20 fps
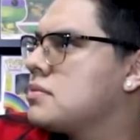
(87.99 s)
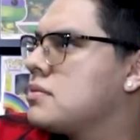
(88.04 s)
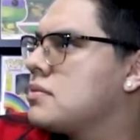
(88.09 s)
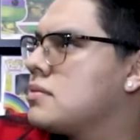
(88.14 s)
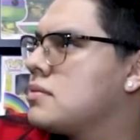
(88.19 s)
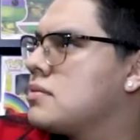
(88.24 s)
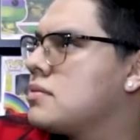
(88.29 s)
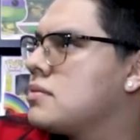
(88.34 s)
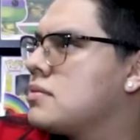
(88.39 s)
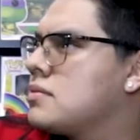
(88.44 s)

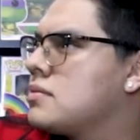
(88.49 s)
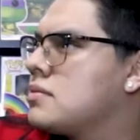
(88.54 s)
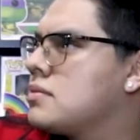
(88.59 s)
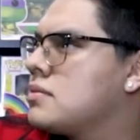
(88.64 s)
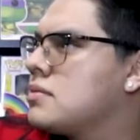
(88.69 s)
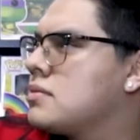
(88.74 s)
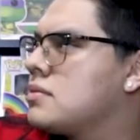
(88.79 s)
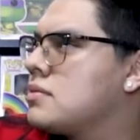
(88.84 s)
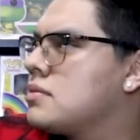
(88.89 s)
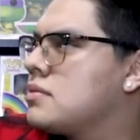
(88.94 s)

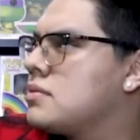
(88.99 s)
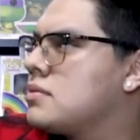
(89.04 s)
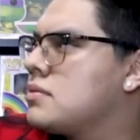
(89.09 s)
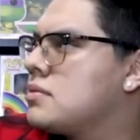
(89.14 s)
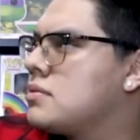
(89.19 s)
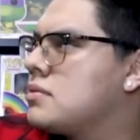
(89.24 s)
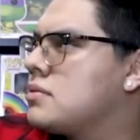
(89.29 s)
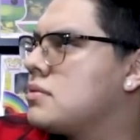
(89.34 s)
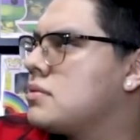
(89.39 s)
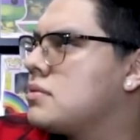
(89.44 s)

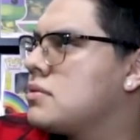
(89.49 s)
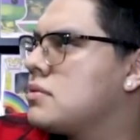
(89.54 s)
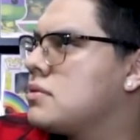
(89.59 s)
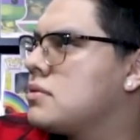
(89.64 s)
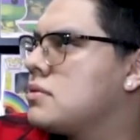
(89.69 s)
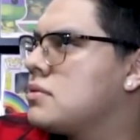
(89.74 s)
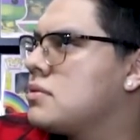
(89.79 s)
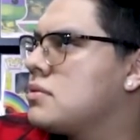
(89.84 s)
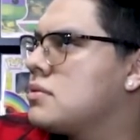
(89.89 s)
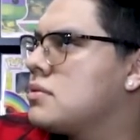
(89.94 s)

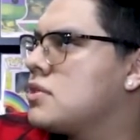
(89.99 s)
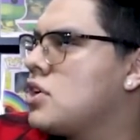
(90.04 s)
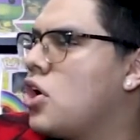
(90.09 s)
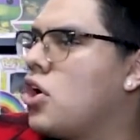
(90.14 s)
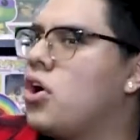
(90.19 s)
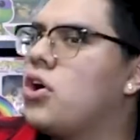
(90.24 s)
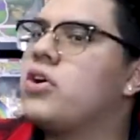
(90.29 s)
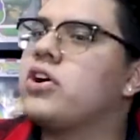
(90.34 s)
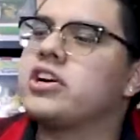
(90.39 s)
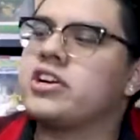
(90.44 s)

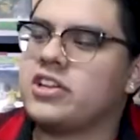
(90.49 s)
[no speech]